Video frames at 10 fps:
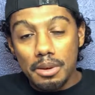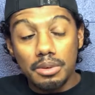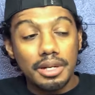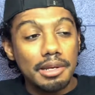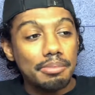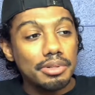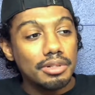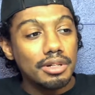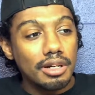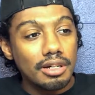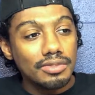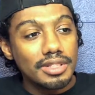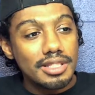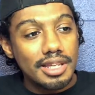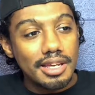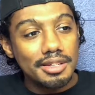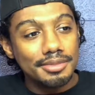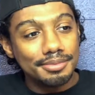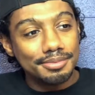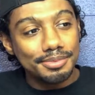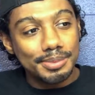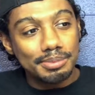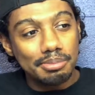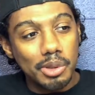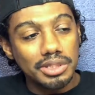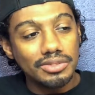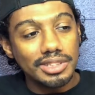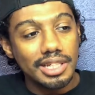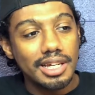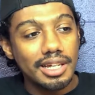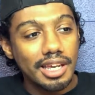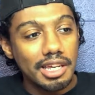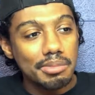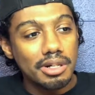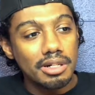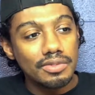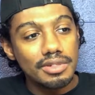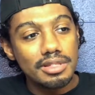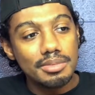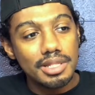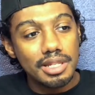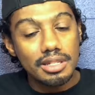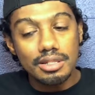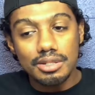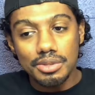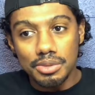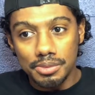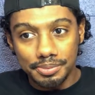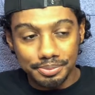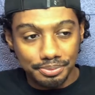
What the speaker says: When they pulled off the tape, most of his hair came off and some skin too.